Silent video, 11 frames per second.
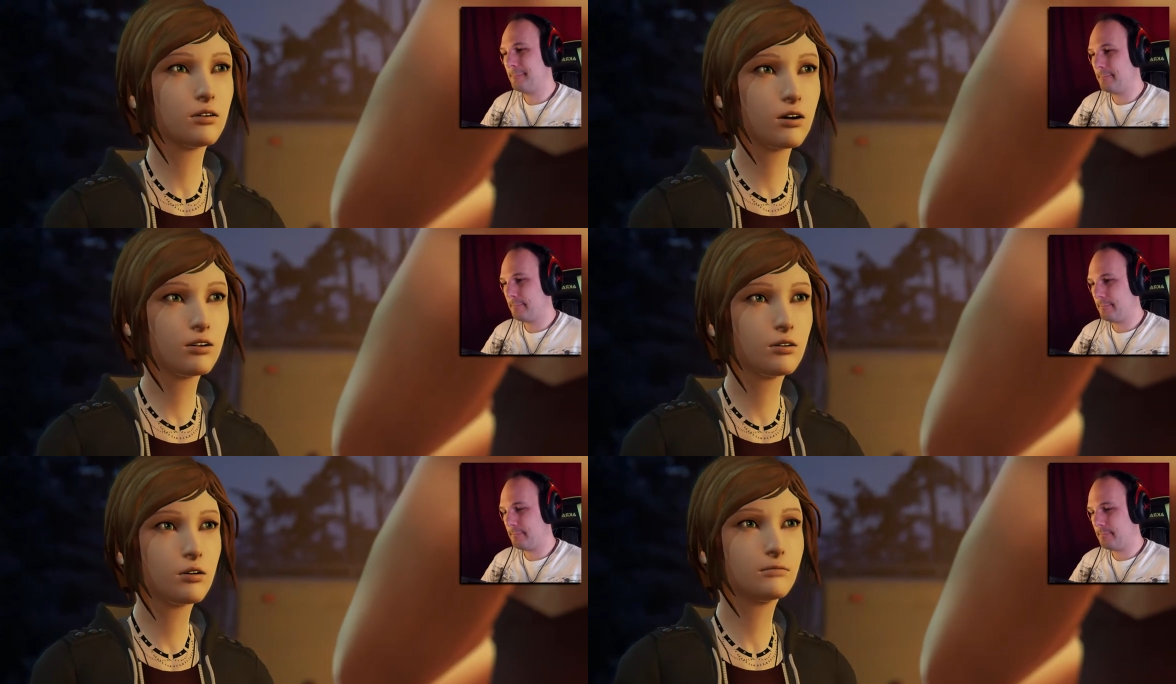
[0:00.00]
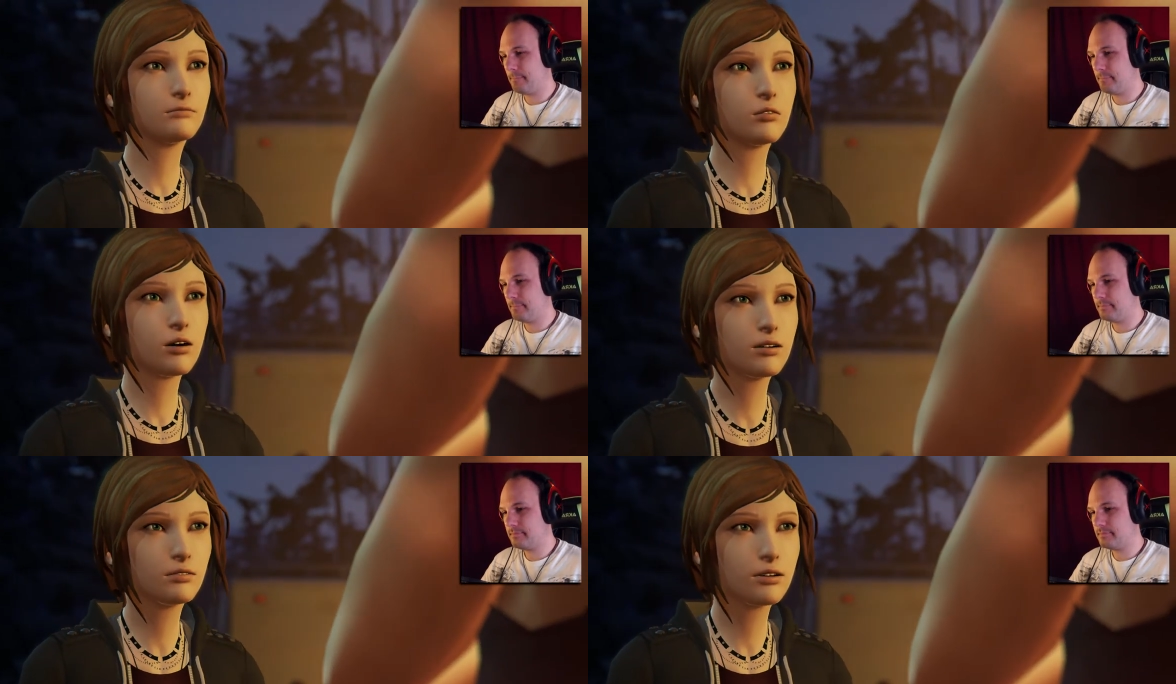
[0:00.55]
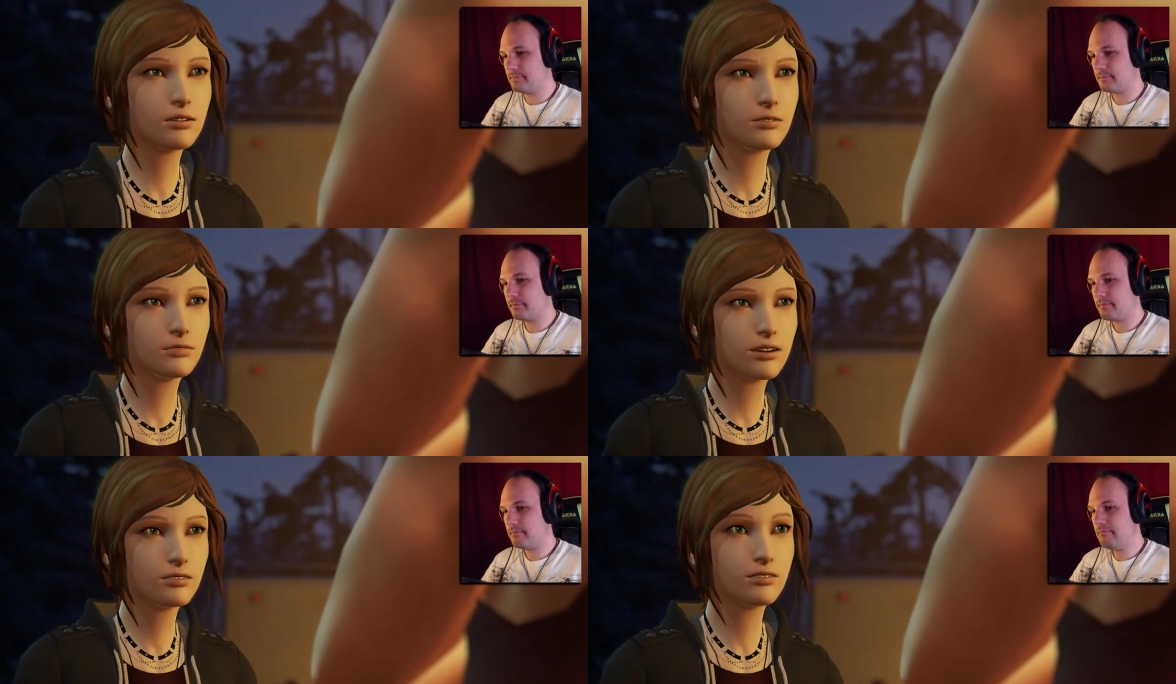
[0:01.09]
Speaker 1: Don't you remember what it's like to
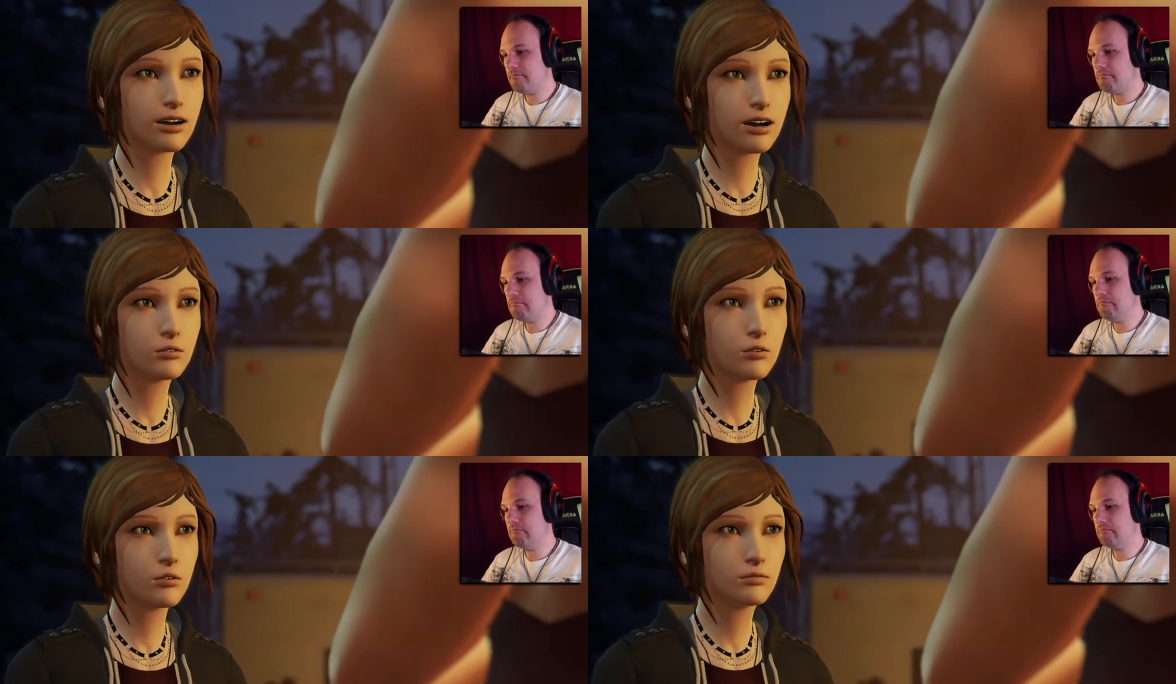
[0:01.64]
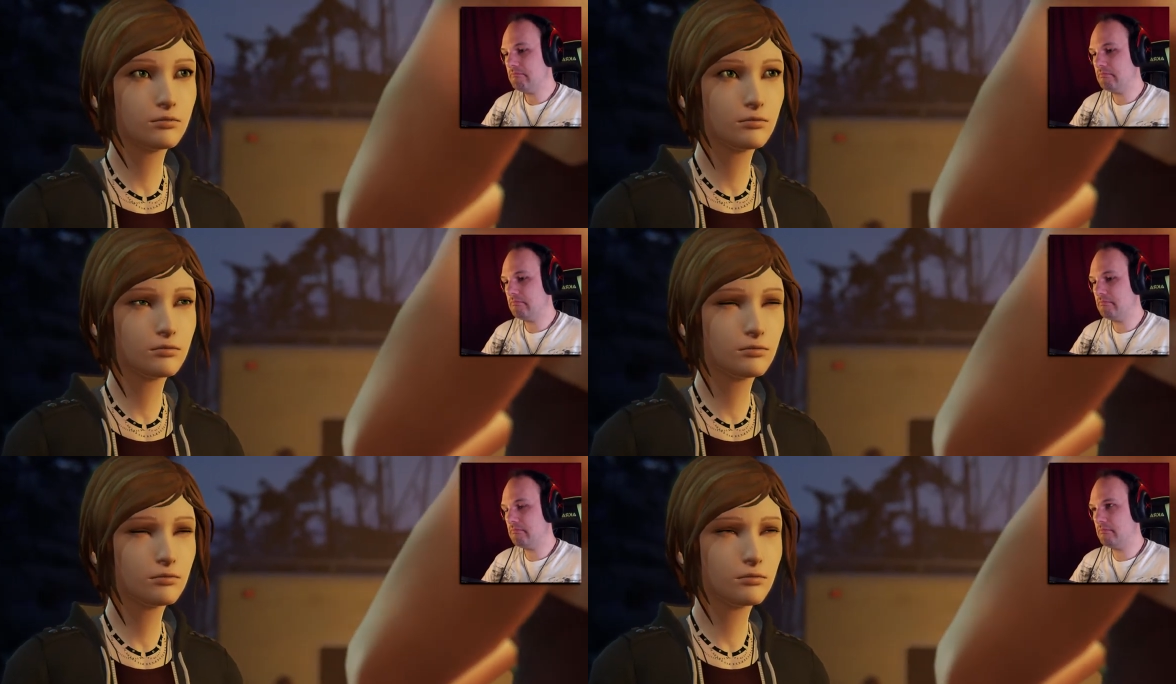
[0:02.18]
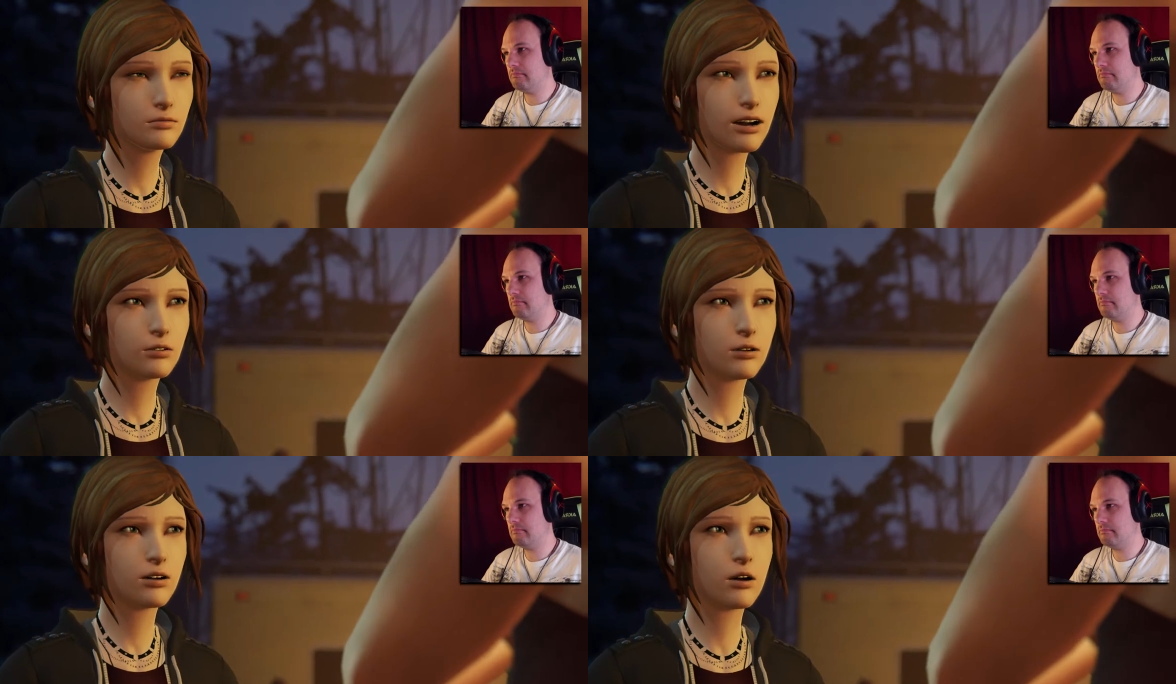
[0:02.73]
be a teenager?
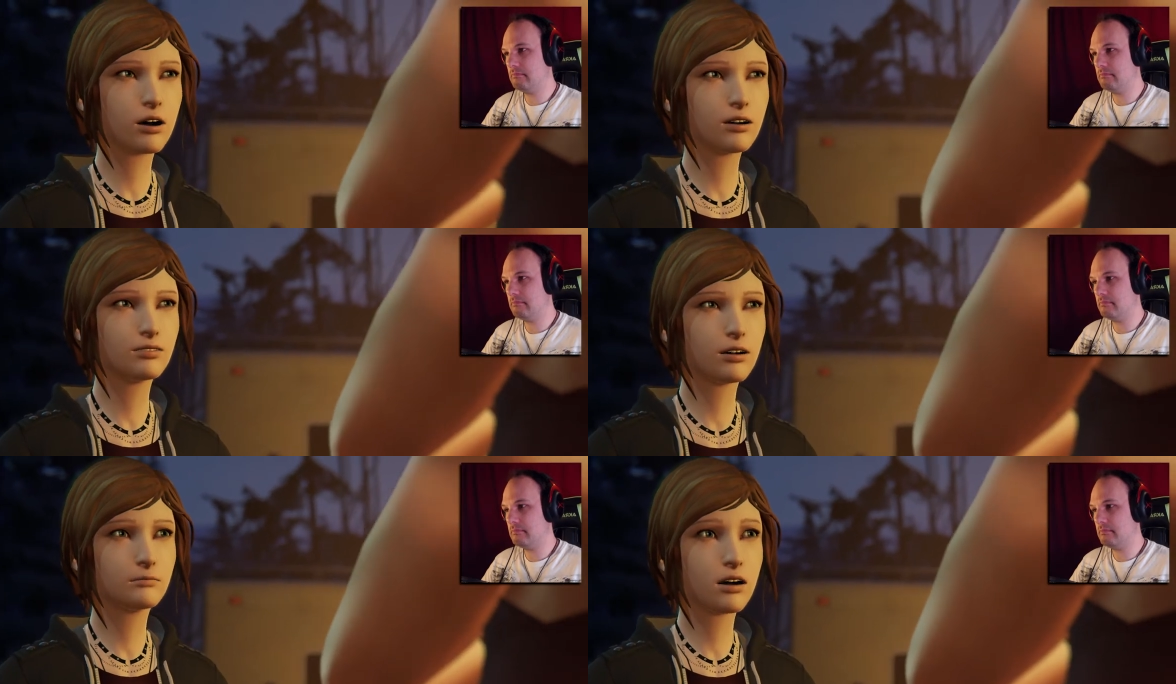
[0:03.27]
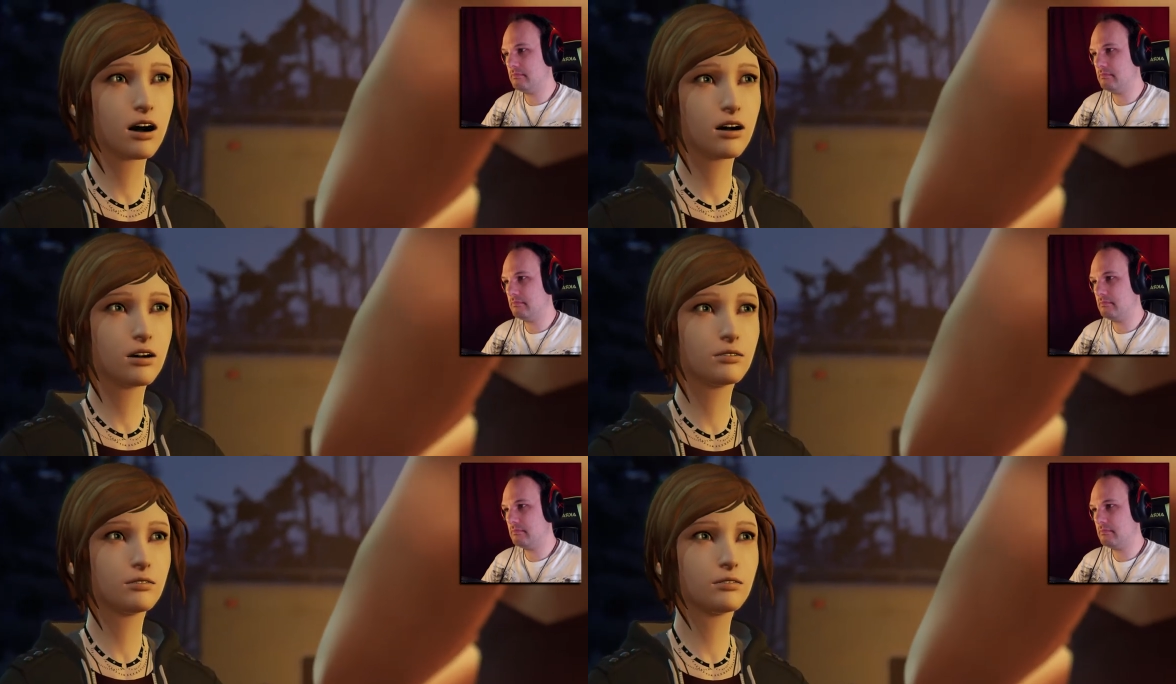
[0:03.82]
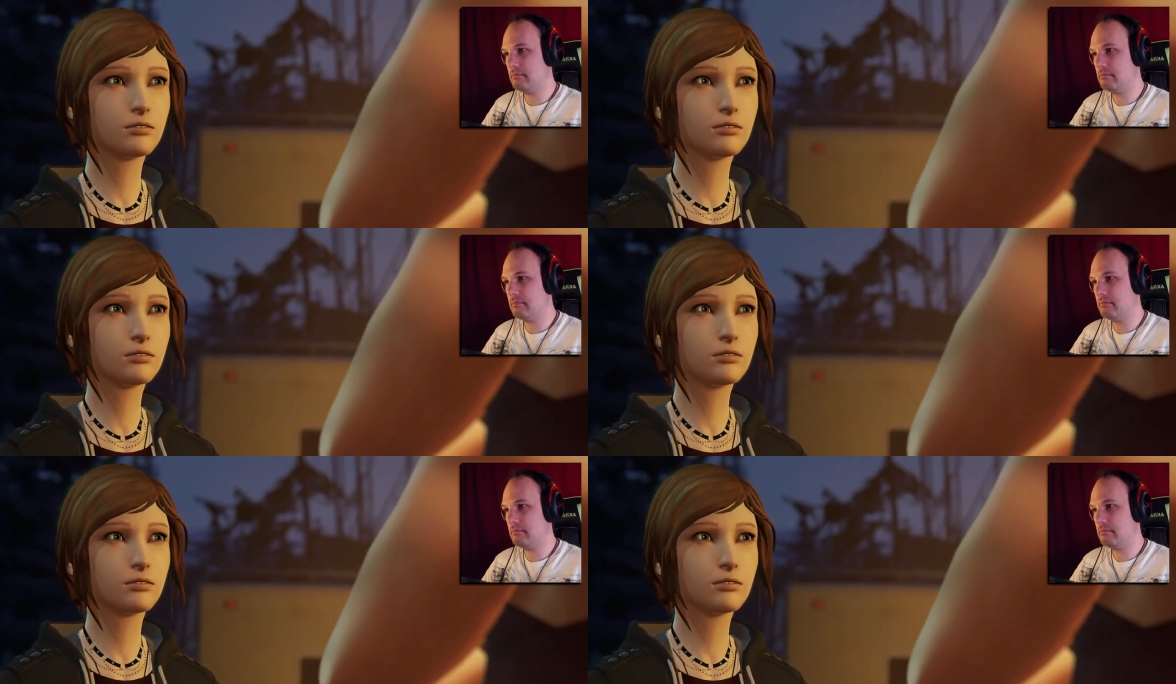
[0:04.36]
I just want to see the band.